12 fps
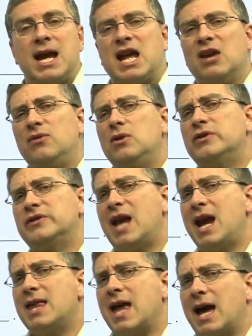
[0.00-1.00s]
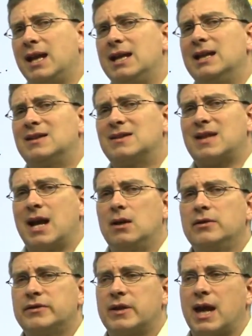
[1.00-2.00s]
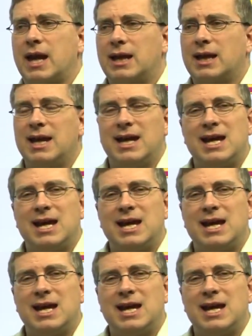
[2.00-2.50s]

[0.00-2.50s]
If you say that, it sounds like